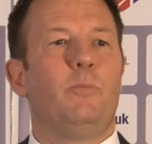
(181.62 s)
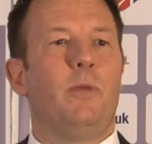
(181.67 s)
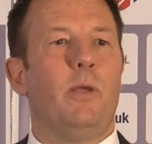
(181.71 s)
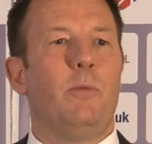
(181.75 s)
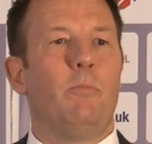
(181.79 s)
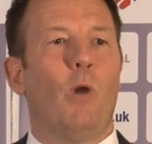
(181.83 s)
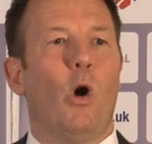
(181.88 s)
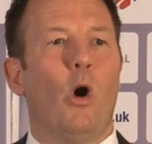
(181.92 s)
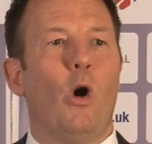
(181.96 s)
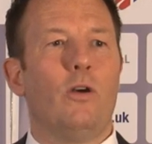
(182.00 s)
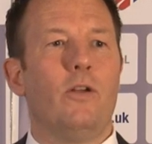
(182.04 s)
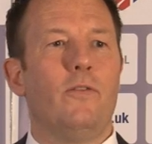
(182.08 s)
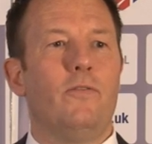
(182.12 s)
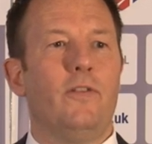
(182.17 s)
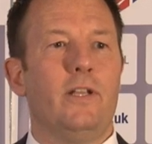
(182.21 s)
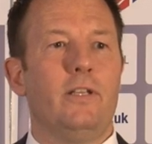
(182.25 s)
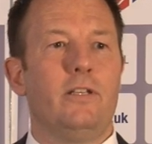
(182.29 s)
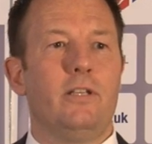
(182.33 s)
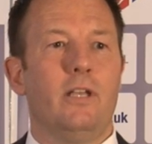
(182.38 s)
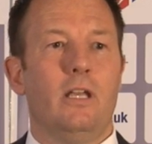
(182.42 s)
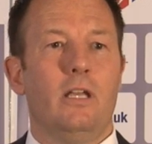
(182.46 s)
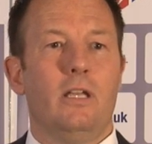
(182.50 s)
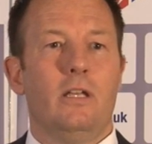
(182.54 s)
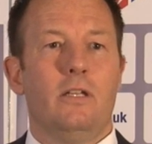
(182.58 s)
be more of
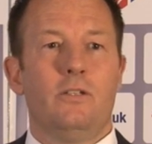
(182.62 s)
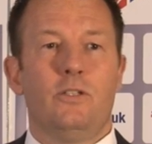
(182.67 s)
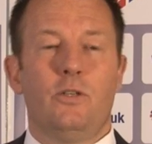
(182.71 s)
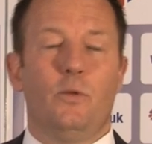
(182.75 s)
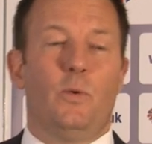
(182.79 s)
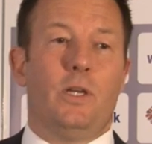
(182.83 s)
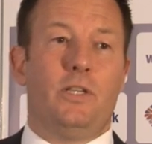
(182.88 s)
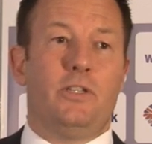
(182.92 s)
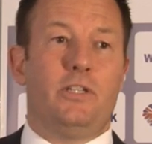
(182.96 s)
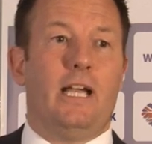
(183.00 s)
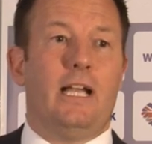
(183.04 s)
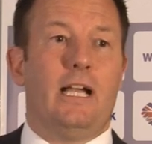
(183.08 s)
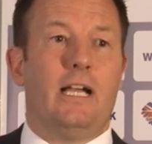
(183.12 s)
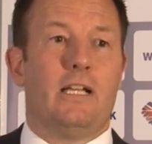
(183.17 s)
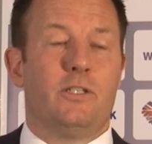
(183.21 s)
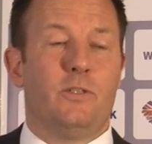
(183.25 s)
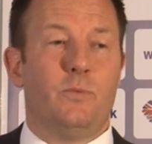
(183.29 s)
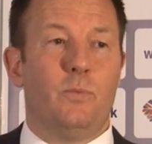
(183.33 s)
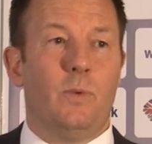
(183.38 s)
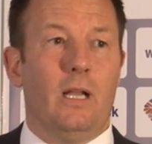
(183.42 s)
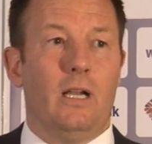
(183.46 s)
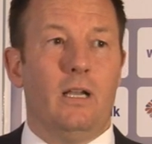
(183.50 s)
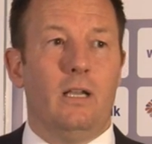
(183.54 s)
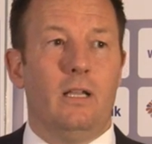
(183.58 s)
it, to which I
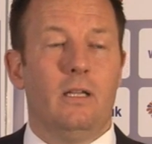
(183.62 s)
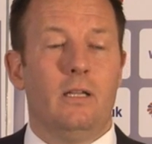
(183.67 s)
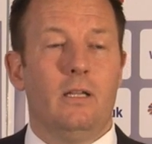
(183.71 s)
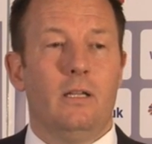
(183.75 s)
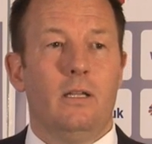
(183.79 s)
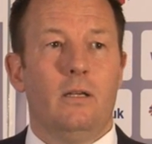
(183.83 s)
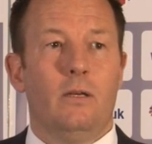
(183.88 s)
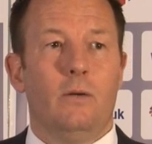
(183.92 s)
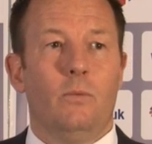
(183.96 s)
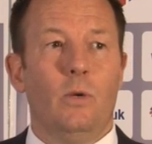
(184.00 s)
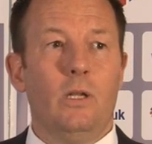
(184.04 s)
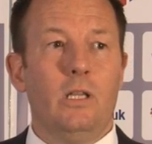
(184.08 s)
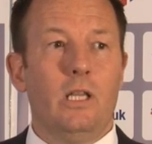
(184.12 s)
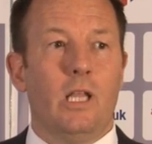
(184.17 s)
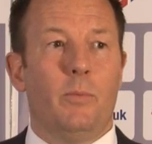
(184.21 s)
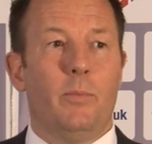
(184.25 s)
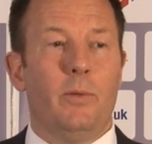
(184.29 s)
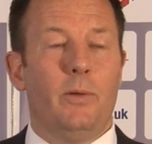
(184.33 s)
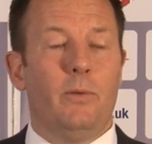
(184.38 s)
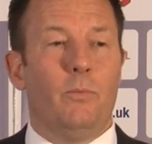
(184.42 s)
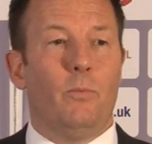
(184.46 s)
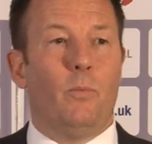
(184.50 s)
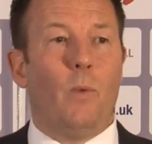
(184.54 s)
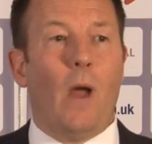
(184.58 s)
asked, well,
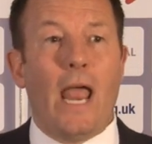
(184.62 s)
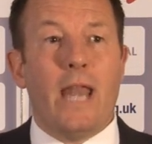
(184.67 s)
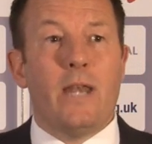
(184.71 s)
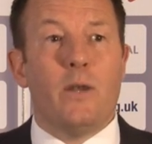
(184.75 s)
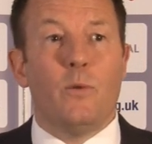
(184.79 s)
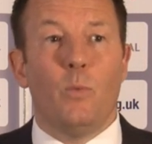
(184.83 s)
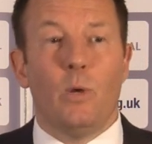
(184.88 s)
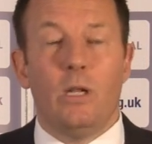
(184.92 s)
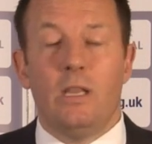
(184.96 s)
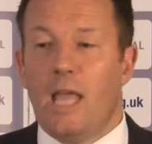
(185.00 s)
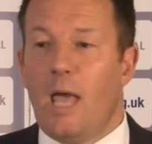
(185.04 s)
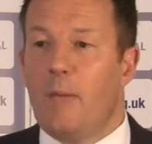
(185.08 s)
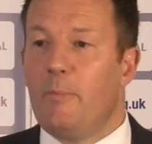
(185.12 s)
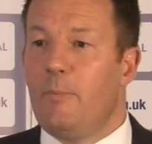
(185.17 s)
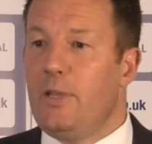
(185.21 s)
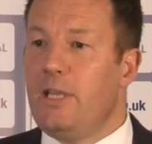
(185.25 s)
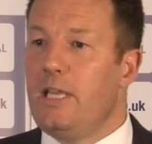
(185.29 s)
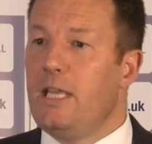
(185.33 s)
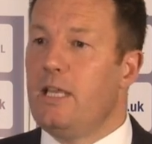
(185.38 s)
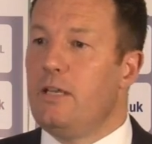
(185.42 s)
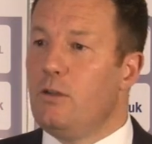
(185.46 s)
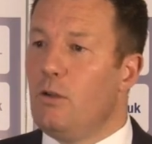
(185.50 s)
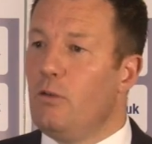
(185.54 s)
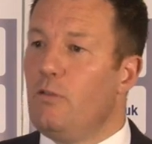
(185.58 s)
when will there
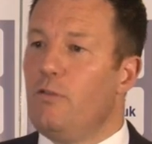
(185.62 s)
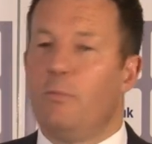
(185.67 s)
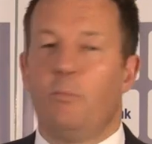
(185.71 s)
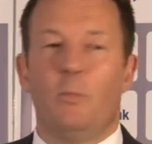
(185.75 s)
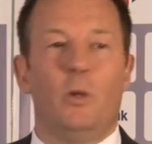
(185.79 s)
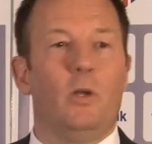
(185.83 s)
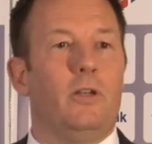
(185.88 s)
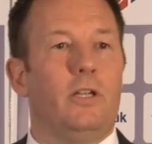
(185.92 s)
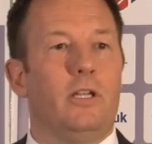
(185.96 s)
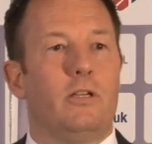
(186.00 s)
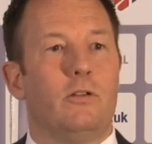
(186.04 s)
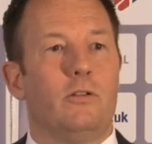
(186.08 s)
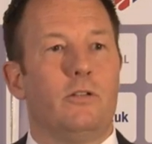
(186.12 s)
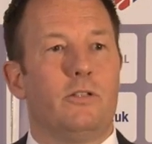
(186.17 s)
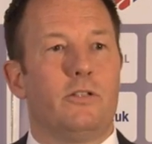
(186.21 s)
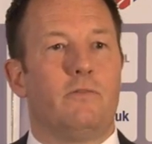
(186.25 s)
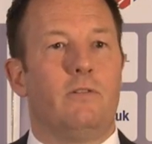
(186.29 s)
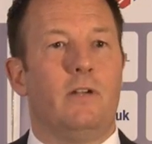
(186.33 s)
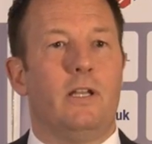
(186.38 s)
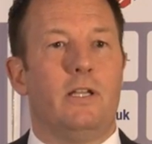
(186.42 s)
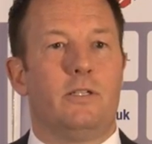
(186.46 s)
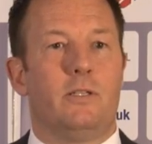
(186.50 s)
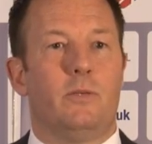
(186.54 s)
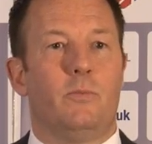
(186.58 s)
be enough
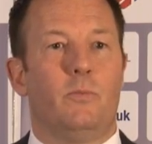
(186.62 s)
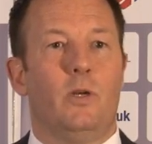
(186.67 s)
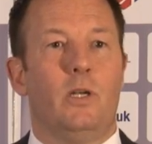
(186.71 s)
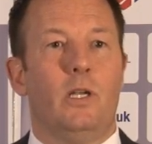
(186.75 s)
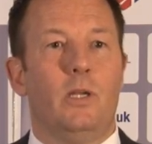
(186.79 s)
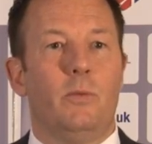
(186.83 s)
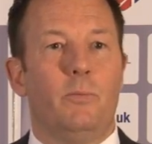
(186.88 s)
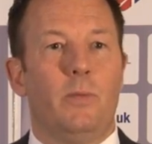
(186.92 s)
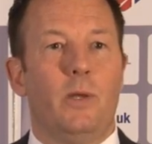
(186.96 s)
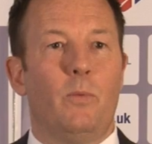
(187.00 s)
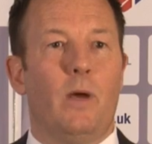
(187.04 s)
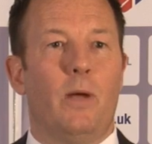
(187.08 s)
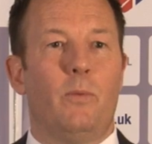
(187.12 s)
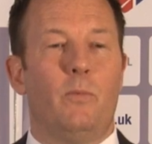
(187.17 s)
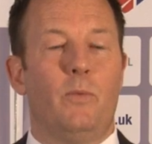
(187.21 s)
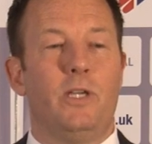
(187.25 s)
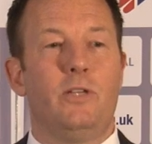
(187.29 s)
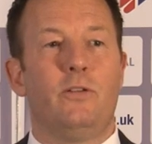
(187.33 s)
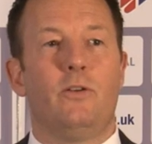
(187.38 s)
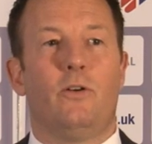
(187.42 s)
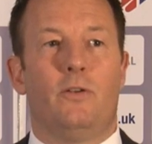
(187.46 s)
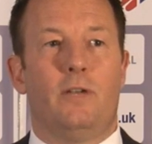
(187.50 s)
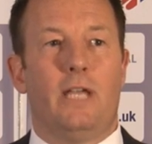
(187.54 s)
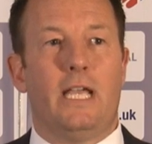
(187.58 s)
multiculturalism? Will it be when we
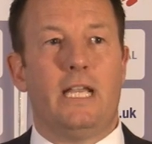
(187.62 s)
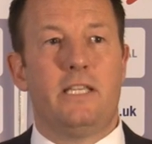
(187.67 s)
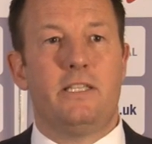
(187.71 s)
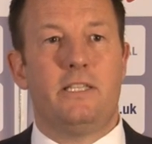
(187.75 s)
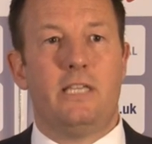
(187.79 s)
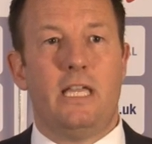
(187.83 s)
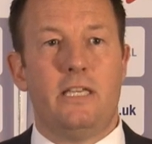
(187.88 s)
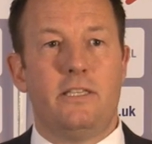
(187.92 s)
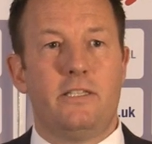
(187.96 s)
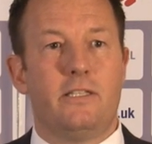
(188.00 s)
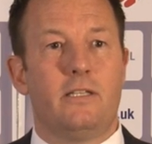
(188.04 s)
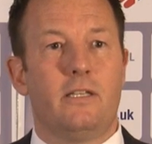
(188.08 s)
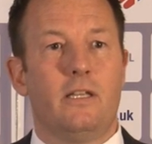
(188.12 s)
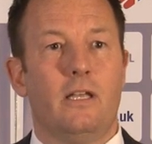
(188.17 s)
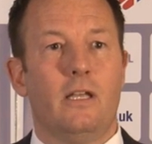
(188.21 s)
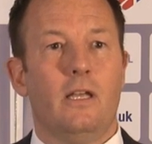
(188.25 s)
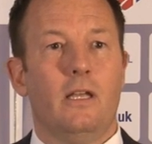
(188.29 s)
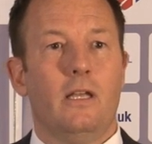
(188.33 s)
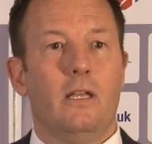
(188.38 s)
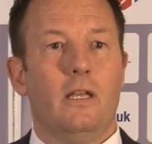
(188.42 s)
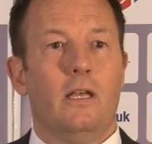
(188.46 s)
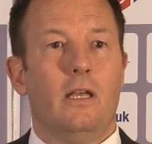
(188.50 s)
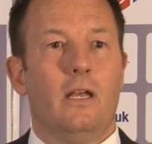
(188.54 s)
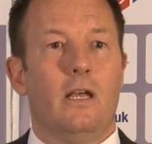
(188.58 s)
don't exist
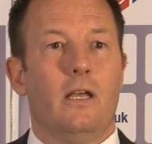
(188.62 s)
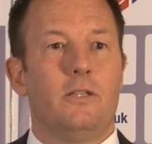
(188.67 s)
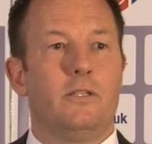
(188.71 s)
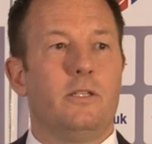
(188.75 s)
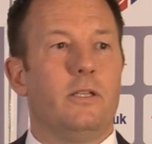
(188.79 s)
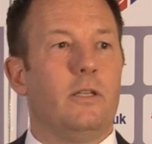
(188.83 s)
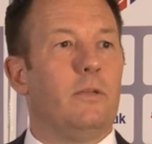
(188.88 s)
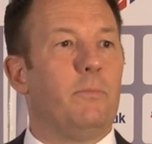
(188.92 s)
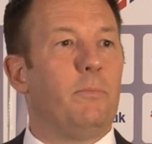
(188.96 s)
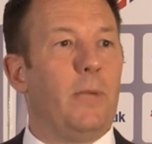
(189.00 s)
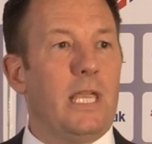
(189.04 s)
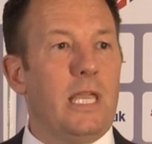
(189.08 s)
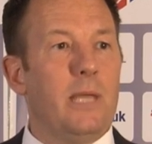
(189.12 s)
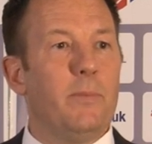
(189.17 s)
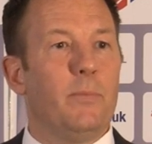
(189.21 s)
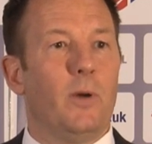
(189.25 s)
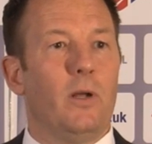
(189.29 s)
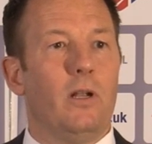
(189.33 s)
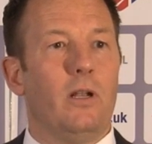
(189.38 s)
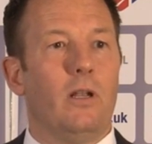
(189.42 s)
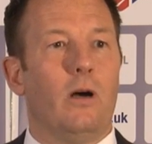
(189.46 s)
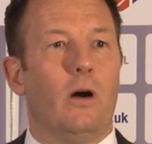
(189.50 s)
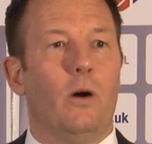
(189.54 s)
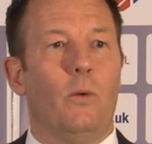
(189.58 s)
as a
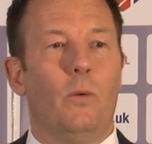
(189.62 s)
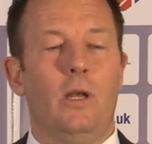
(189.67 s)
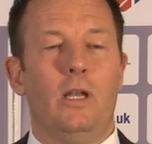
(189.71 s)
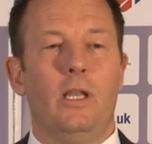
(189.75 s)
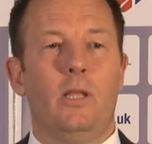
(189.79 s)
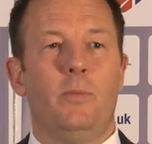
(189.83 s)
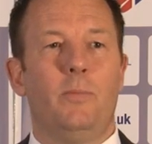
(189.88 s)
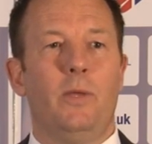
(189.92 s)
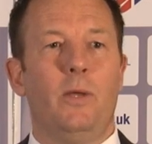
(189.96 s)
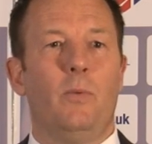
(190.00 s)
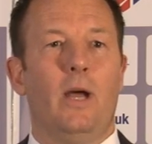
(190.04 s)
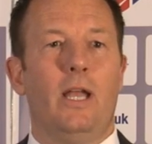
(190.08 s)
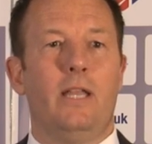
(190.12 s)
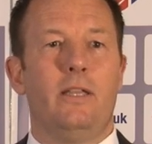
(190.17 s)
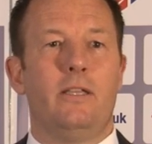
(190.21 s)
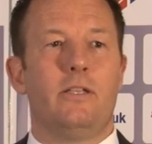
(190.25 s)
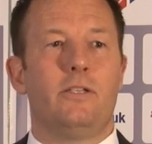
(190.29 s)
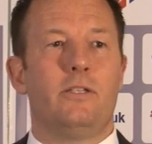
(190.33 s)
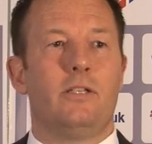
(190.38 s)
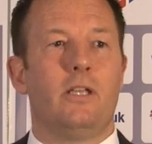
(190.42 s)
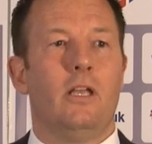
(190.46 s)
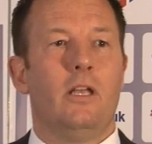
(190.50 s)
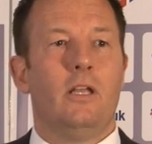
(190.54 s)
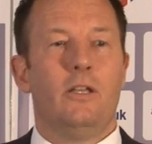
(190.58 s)
people, or will it be when
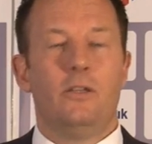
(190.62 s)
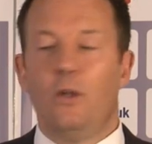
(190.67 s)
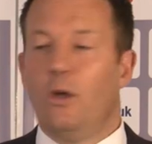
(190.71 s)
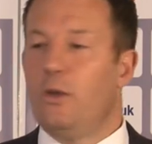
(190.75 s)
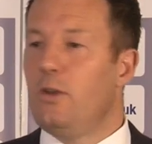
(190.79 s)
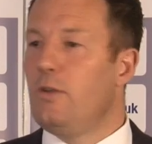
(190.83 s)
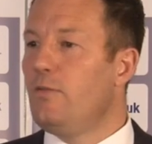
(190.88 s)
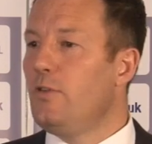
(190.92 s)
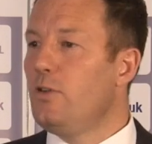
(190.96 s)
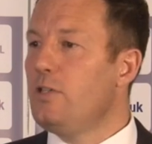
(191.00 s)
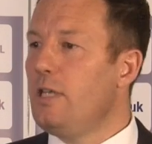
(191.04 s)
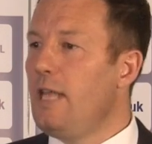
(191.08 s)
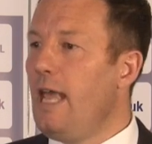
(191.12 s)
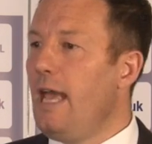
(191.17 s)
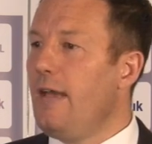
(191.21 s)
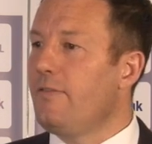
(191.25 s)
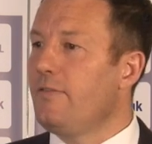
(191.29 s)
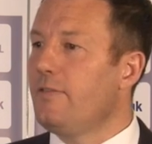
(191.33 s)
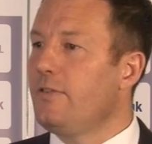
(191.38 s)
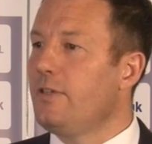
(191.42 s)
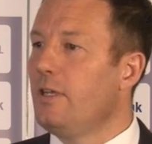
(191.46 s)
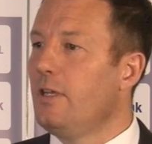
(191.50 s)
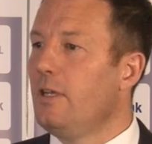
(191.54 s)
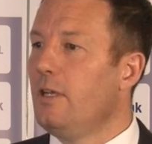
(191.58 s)
there's none of us
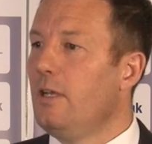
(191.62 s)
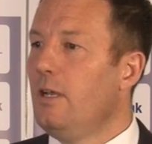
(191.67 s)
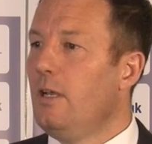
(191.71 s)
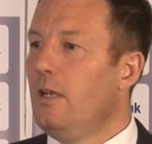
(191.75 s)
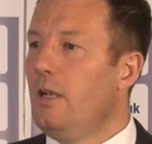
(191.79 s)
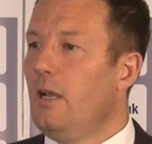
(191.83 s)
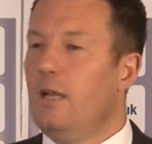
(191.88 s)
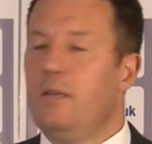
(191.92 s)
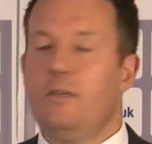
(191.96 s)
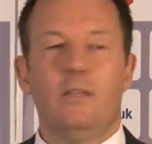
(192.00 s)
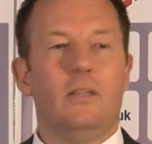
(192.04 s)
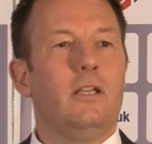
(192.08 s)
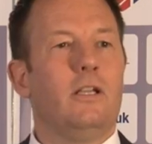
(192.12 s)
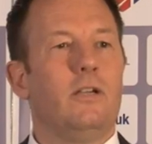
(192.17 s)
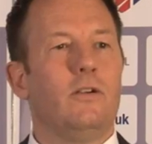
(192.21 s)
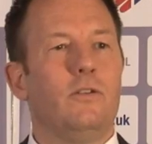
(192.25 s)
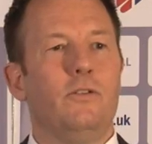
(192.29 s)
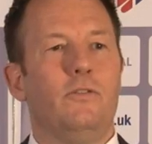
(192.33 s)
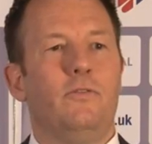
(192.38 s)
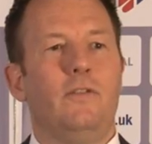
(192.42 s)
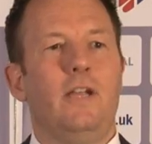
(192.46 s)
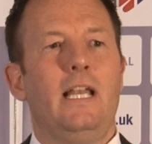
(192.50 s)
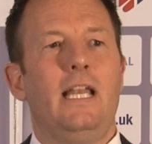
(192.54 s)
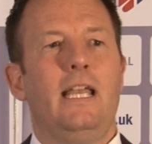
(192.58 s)
left? And they
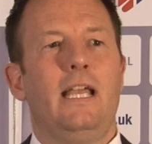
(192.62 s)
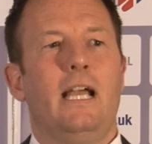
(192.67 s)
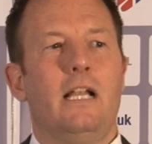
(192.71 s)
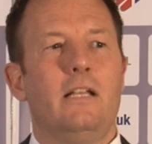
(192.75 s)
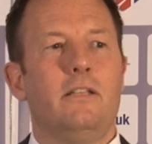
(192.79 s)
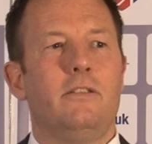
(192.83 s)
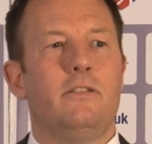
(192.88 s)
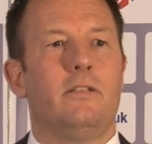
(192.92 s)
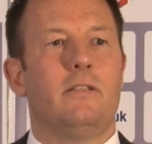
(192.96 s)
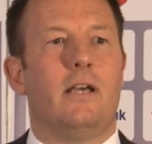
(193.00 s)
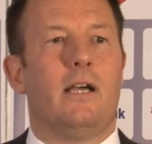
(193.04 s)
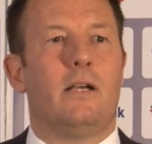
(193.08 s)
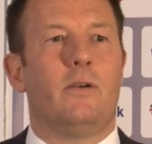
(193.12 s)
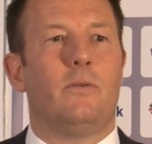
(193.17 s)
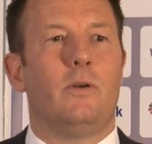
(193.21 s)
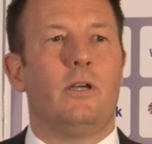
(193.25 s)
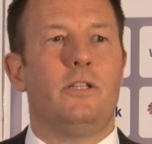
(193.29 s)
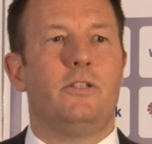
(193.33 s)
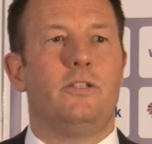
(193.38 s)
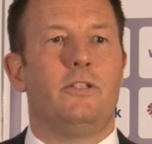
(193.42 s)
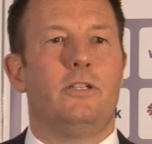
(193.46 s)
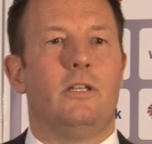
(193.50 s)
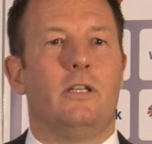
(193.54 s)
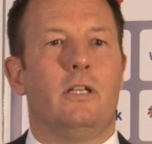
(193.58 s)
couldn't really answer that
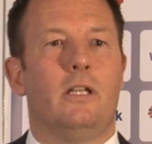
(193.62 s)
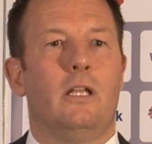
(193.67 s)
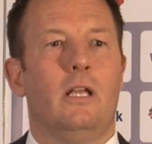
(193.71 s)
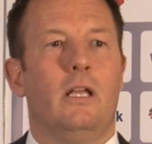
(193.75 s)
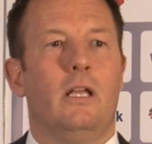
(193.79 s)
question.